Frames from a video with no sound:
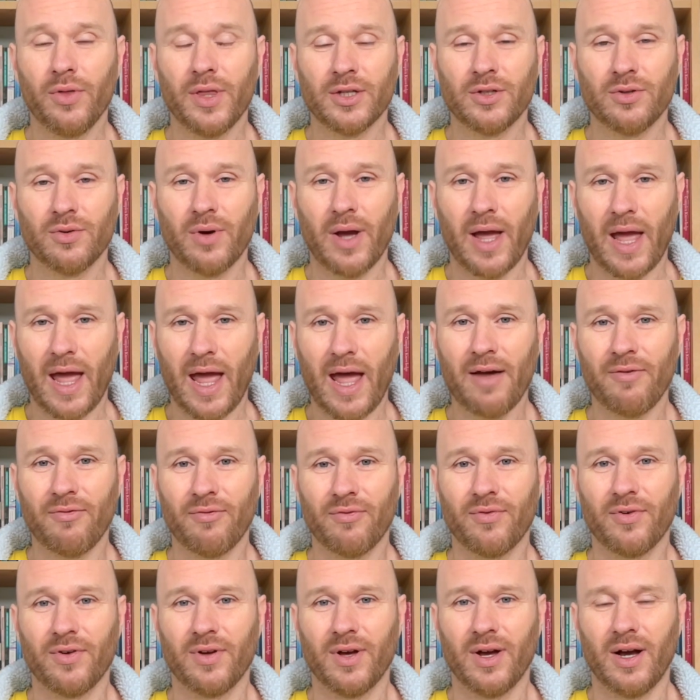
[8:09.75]
that you
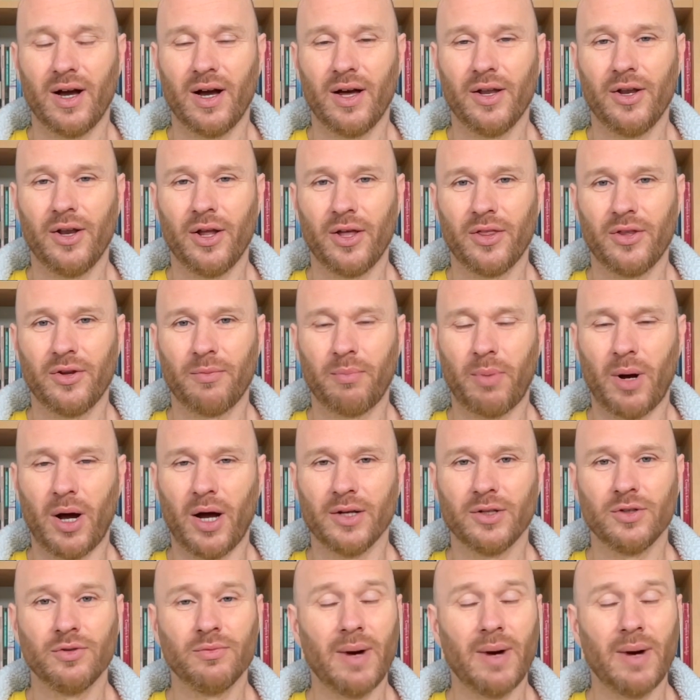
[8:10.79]
have another part.